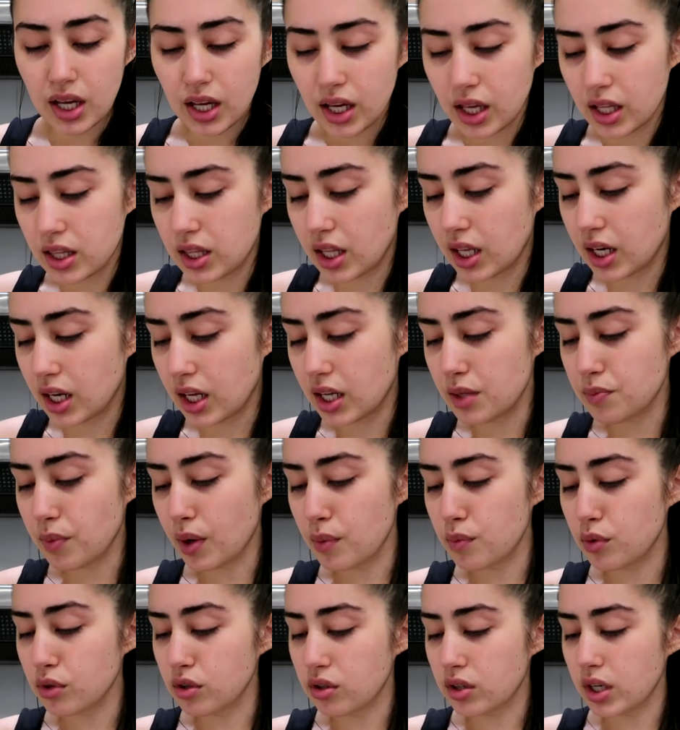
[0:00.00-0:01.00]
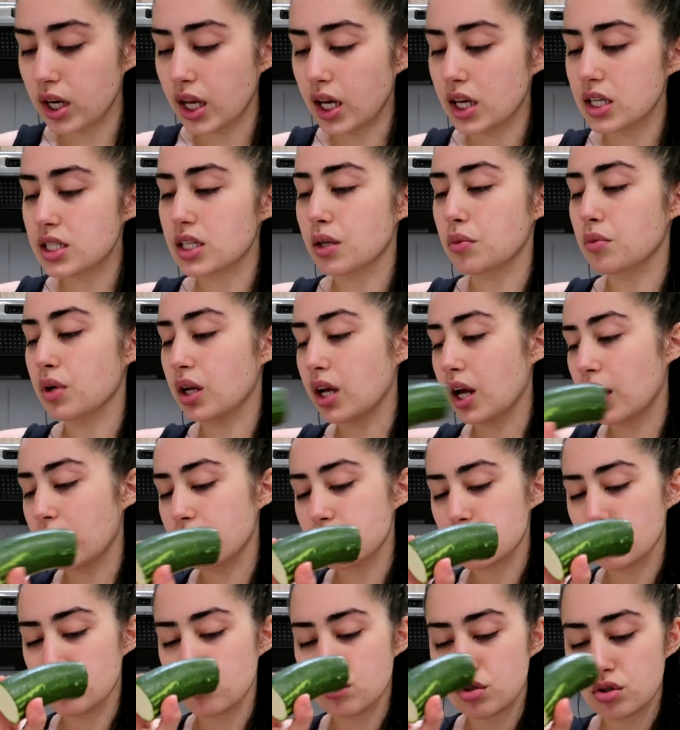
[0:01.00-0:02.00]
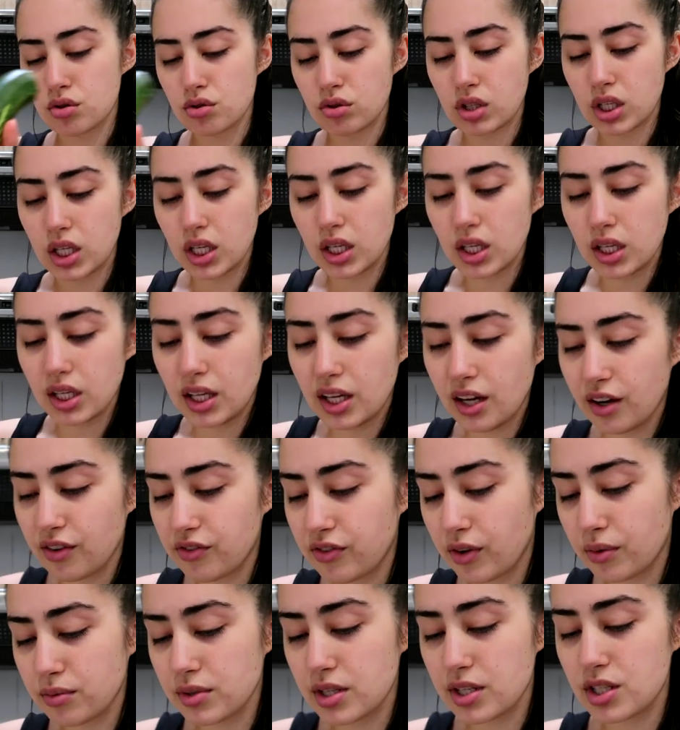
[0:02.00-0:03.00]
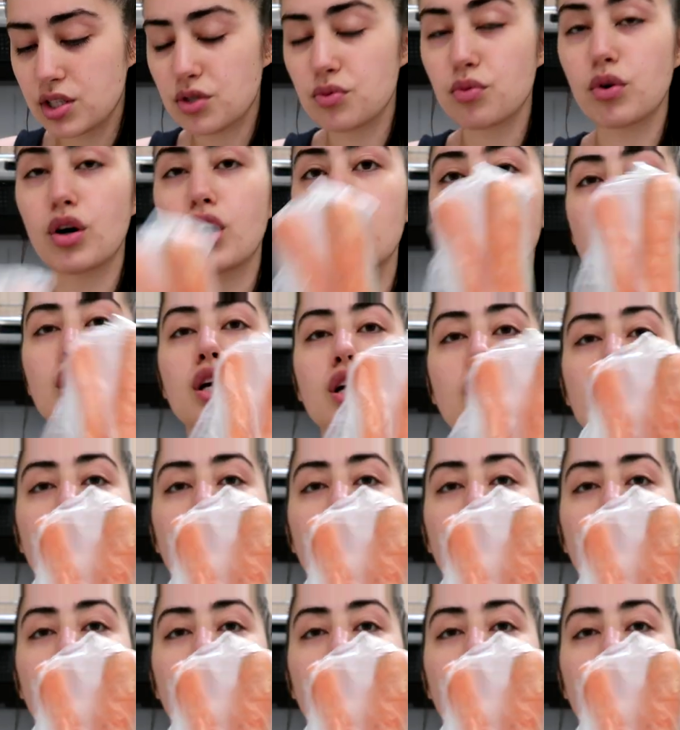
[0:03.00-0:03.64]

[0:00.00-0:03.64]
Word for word: and then in my bolognese I'm gonna have some zucchini. I found this one,